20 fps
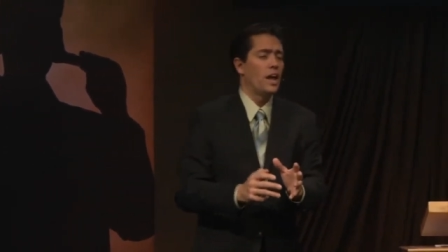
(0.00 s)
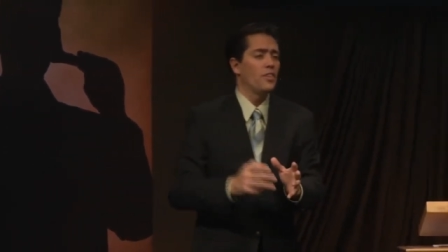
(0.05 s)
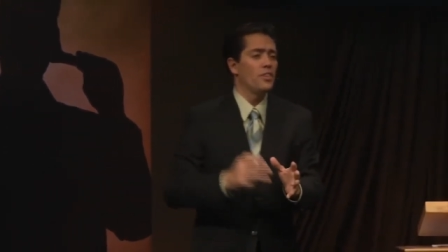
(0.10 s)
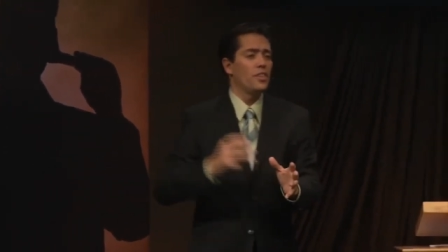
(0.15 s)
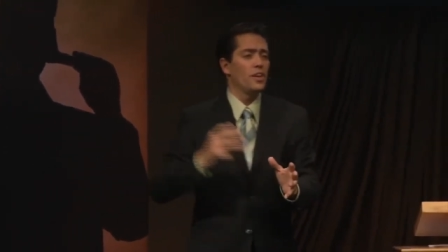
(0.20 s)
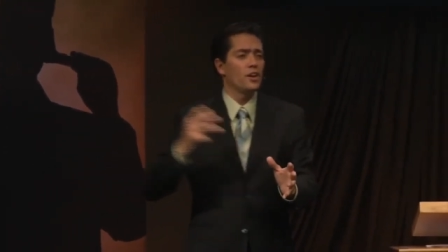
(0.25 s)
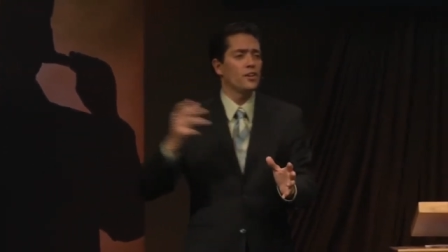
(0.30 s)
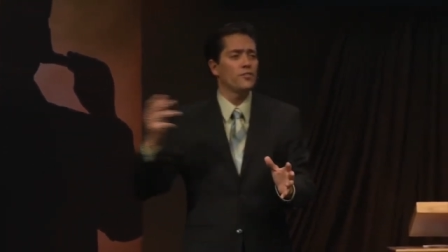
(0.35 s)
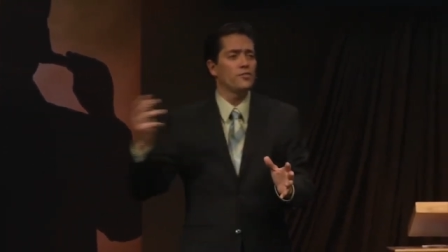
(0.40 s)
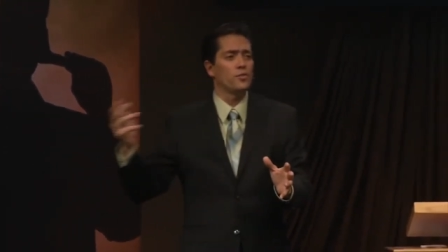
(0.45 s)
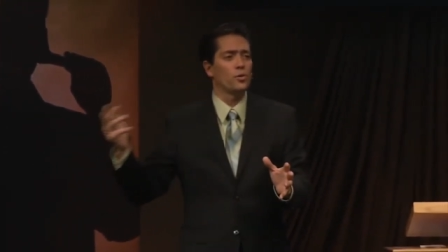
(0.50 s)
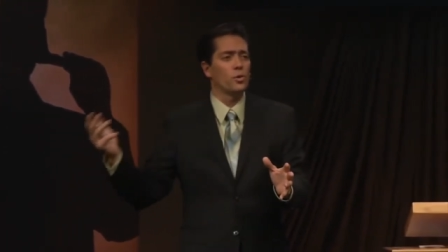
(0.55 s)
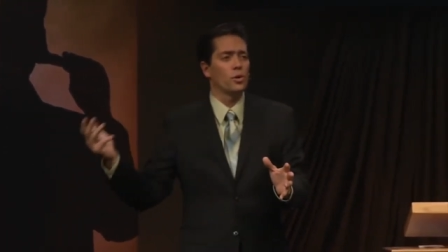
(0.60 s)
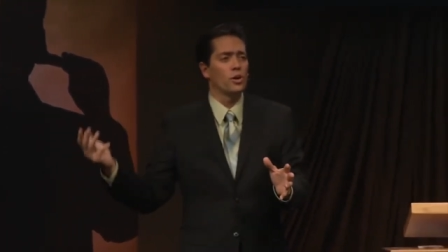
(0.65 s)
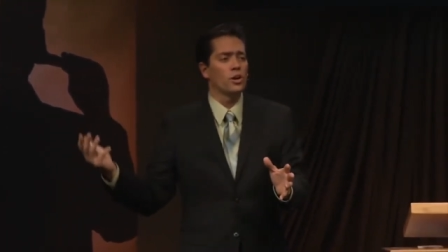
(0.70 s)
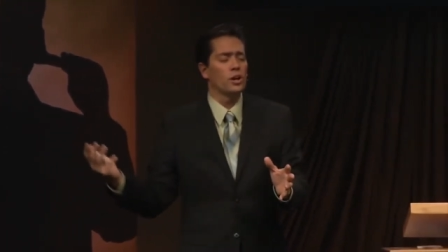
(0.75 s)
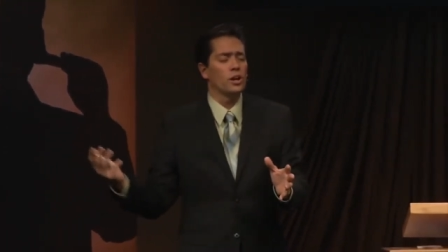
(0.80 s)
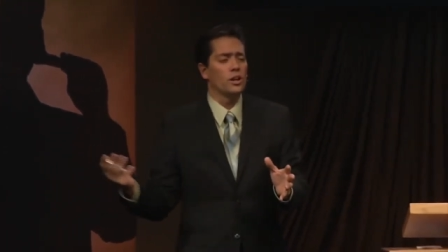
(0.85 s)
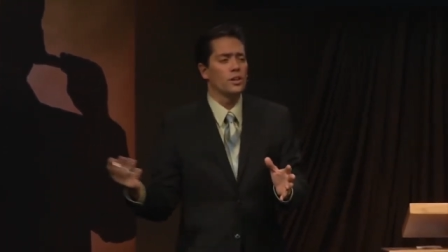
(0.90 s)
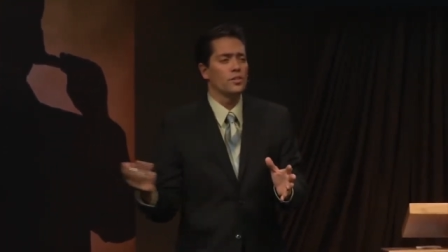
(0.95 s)
and
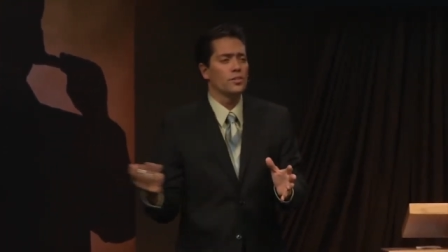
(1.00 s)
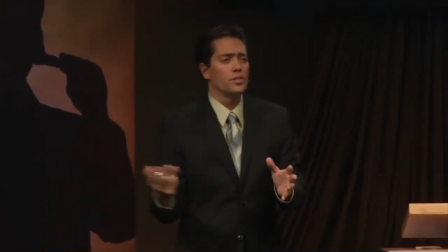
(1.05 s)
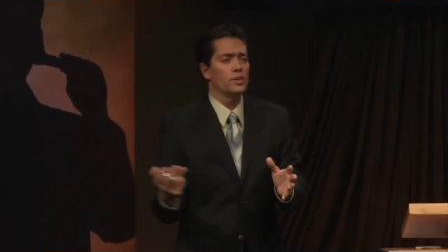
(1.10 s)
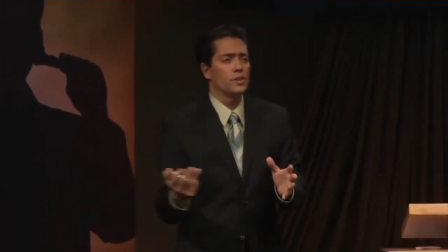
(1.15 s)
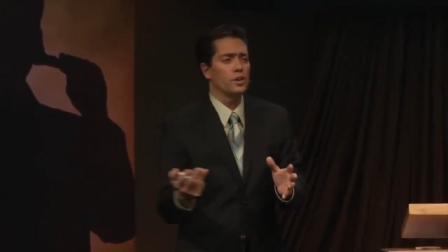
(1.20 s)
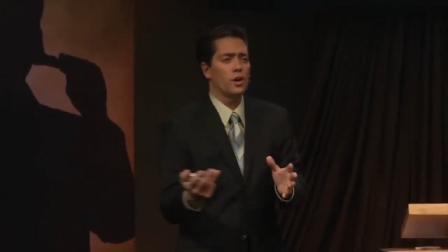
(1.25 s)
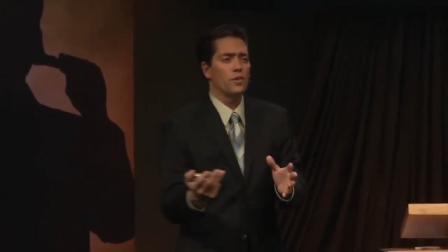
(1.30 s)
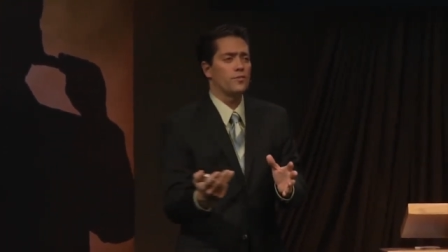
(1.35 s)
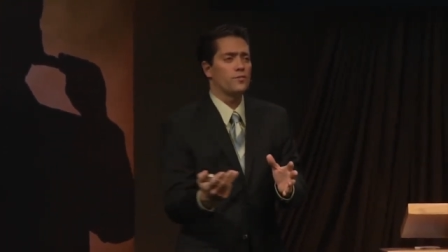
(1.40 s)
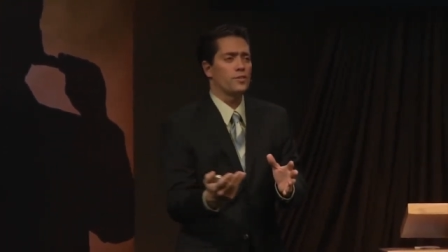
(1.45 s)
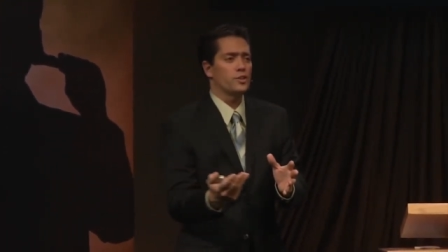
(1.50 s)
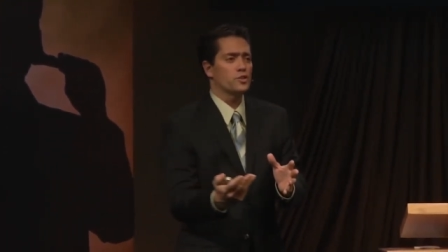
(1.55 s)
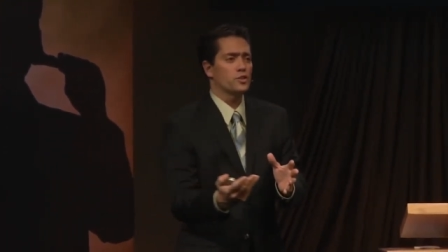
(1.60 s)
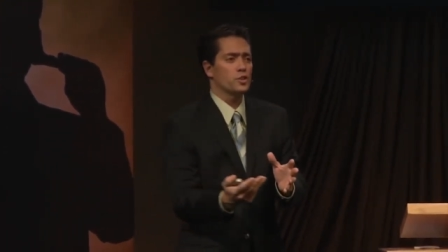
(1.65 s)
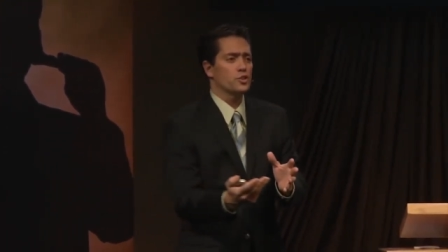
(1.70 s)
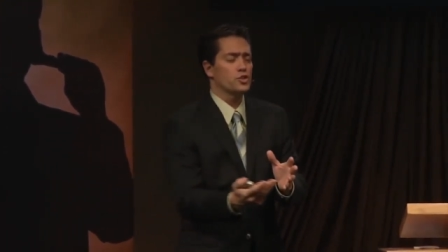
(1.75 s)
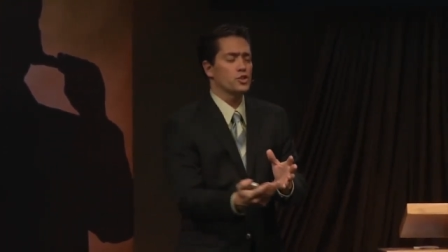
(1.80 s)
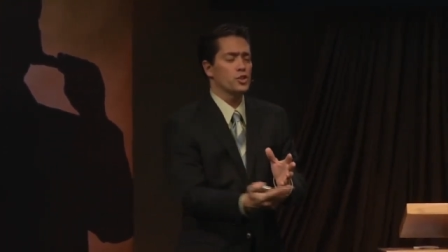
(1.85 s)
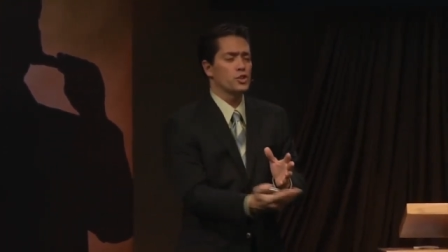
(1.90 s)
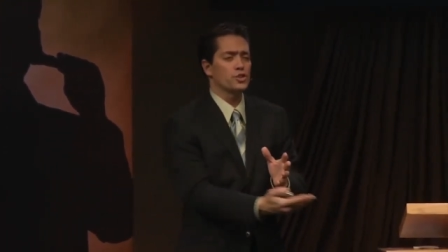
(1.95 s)
therefore the
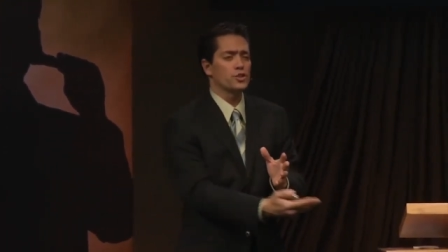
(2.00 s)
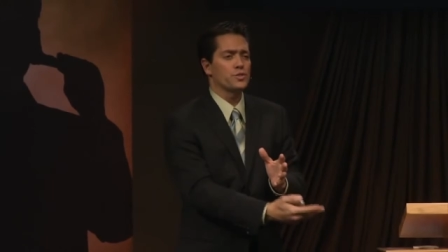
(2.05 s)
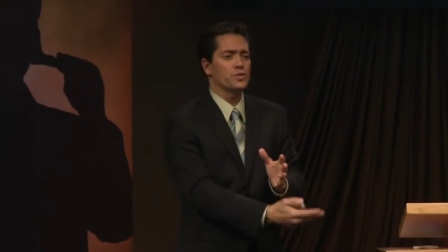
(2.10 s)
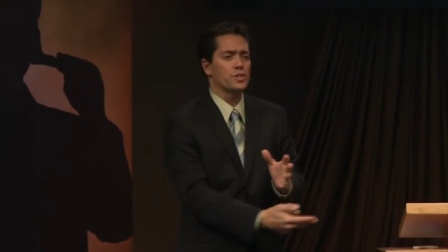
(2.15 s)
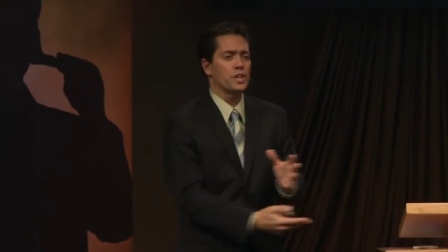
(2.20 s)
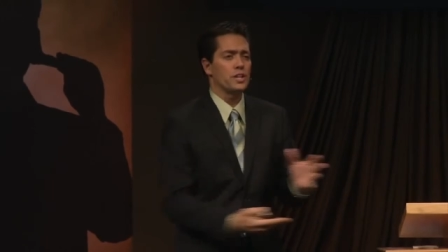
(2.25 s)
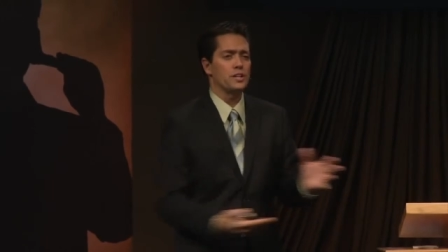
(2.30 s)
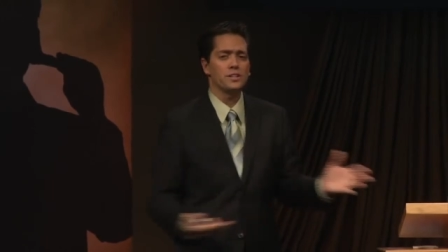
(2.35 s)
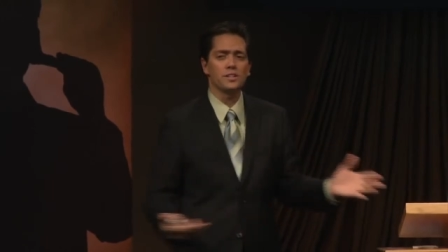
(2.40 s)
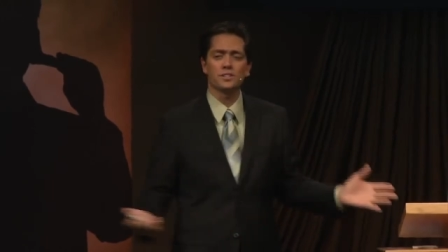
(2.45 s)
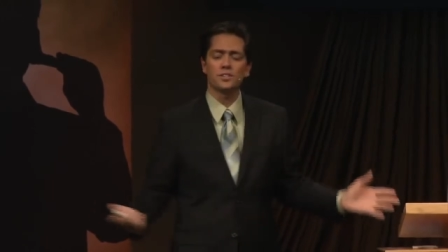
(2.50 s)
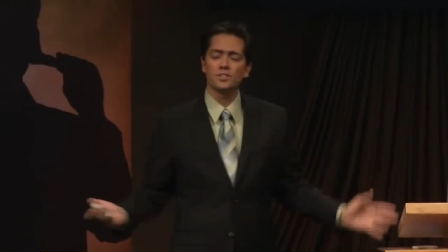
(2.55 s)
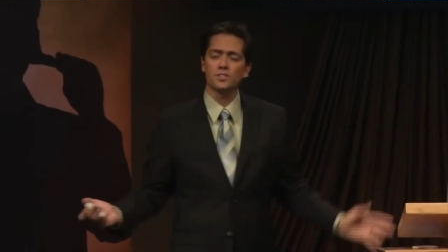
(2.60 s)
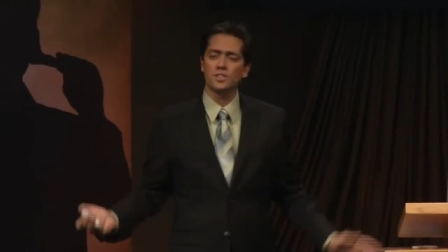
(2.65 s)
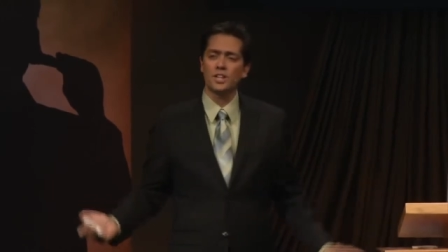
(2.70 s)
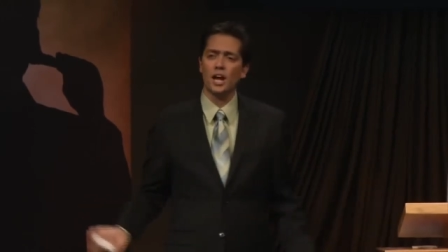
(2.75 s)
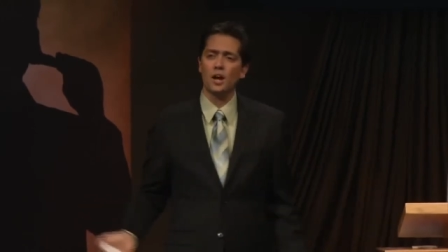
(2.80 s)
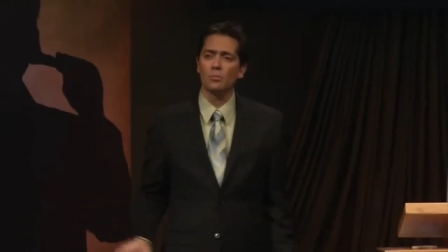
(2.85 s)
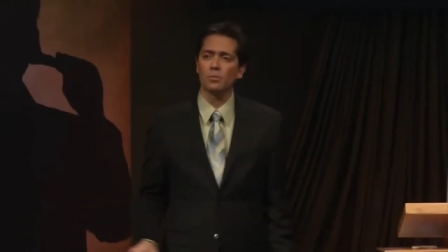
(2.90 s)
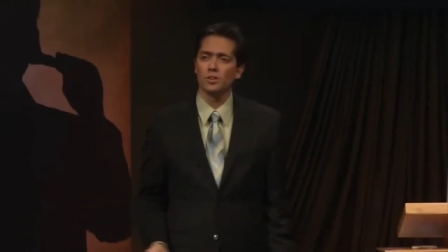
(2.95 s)
official church of Satan is
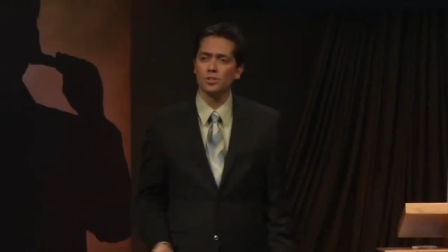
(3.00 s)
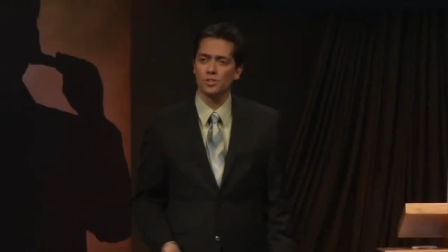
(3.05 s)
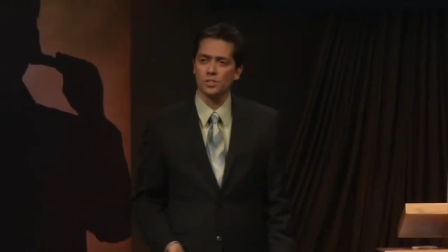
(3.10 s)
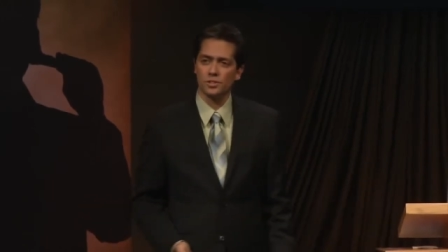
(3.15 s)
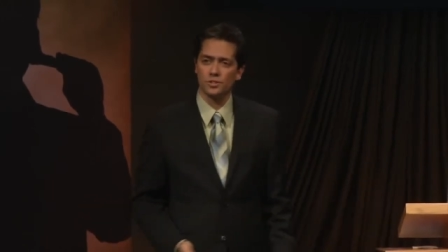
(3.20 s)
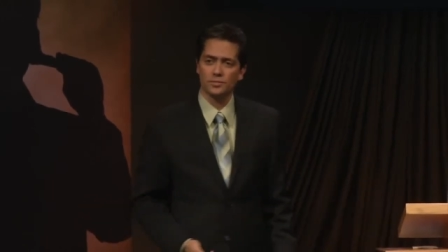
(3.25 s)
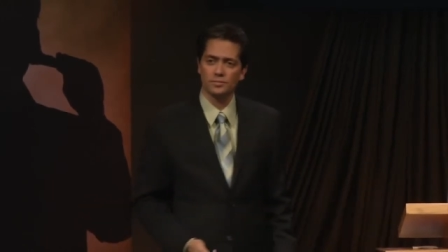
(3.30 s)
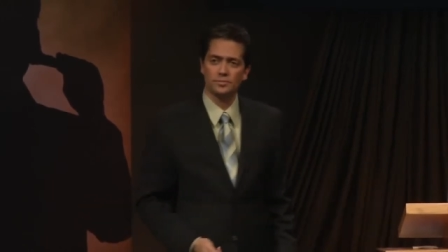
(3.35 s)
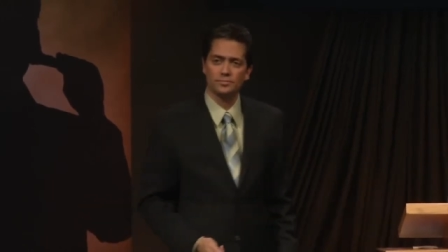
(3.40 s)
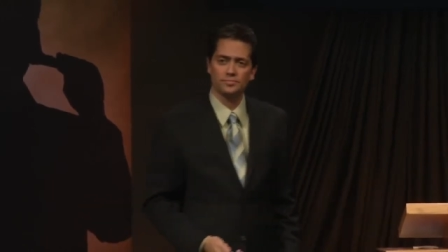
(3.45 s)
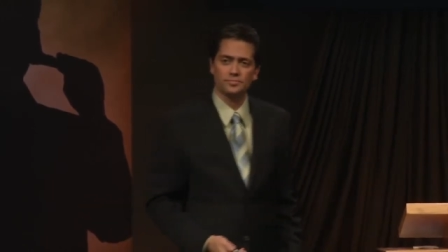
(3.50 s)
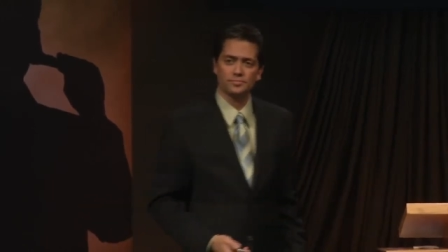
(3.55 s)
established.